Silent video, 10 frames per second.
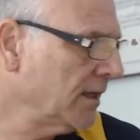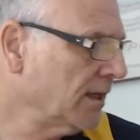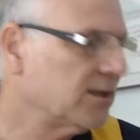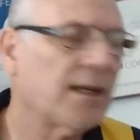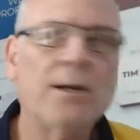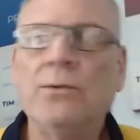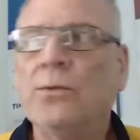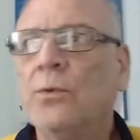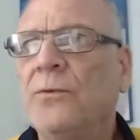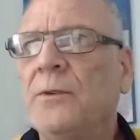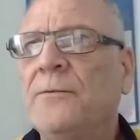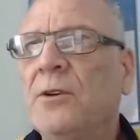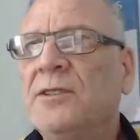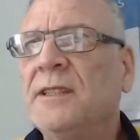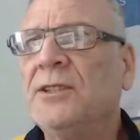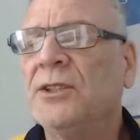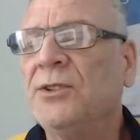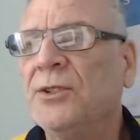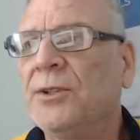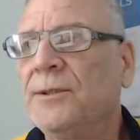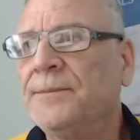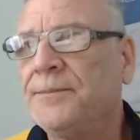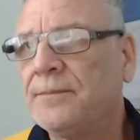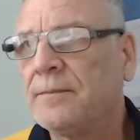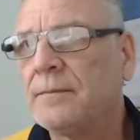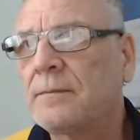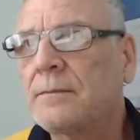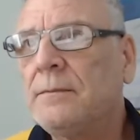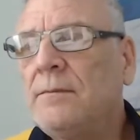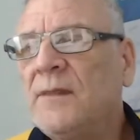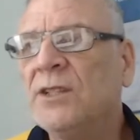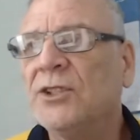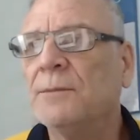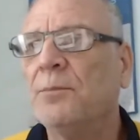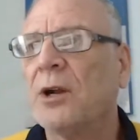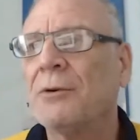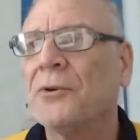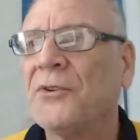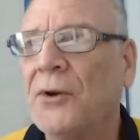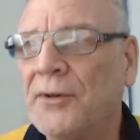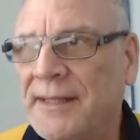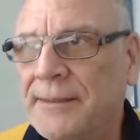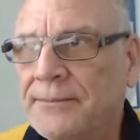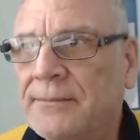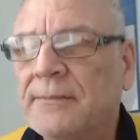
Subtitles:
So the first thing that you can do is you can borrow authority.